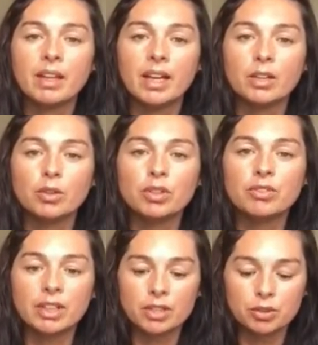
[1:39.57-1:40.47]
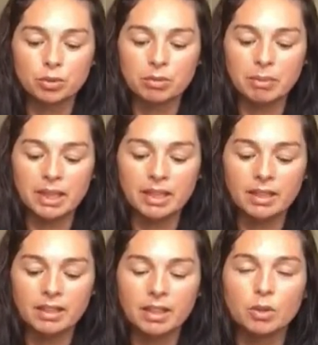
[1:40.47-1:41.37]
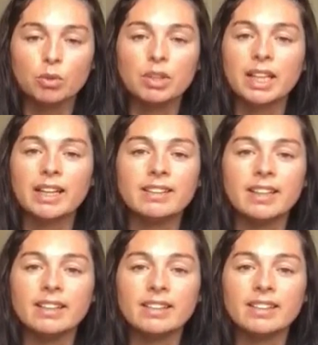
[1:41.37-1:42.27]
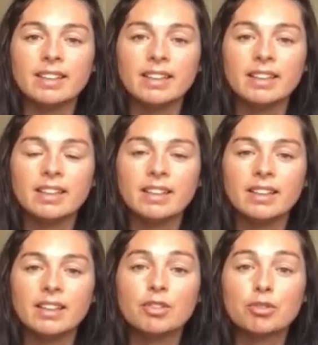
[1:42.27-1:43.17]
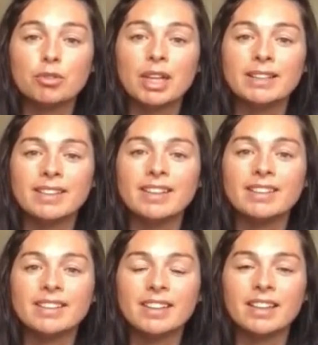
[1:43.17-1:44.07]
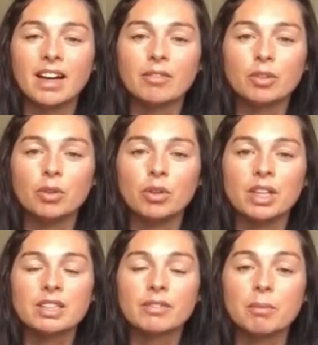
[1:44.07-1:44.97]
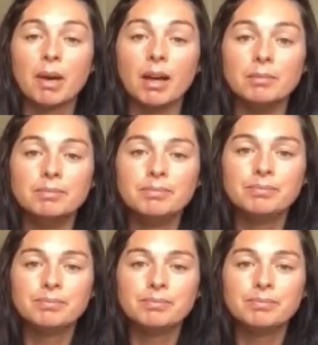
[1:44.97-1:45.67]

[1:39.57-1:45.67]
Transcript: And God really showed me that the only identity, the true identity that I've got, is from Him.